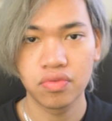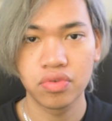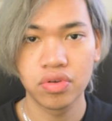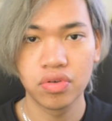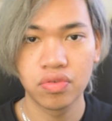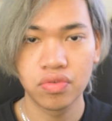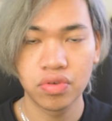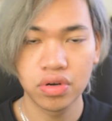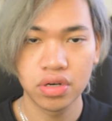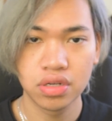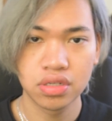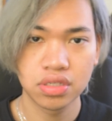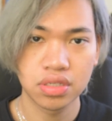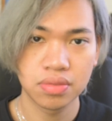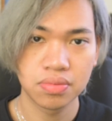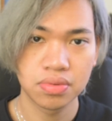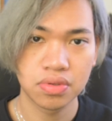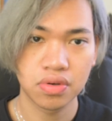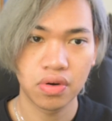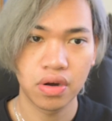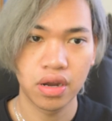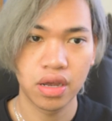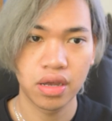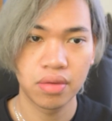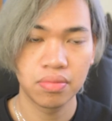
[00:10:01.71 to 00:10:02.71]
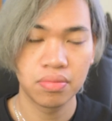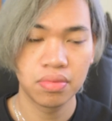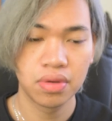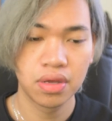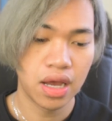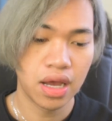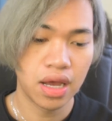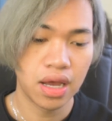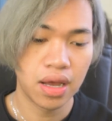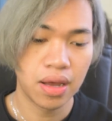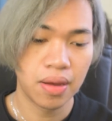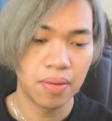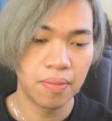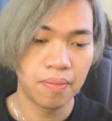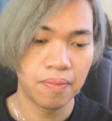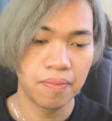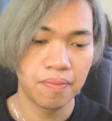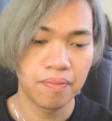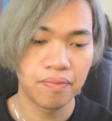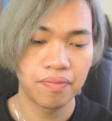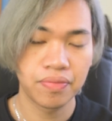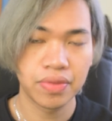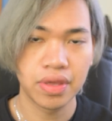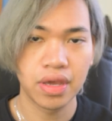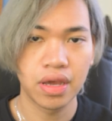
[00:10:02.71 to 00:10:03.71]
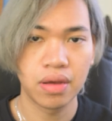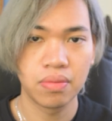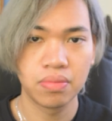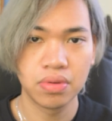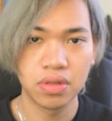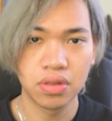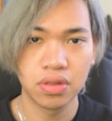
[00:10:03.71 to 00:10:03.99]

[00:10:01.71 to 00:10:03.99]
feel free to subscribe. Yeah, I'll be